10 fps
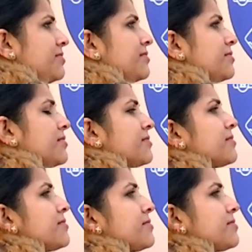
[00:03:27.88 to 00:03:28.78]

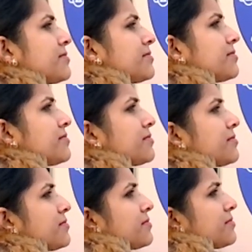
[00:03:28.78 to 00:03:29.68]

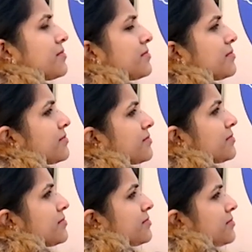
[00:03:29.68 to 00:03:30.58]

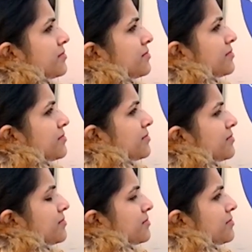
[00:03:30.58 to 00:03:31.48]

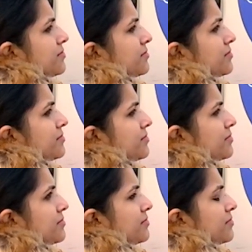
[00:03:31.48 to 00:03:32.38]

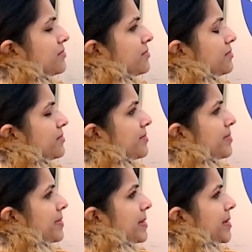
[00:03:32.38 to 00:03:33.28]

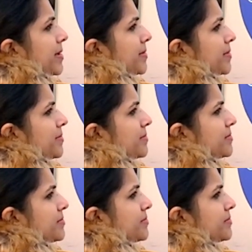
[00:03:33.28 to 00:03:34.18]

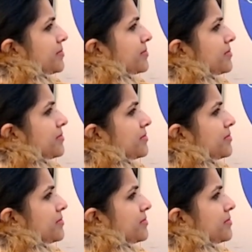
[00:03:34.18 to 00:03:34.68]
The person shown says nothing.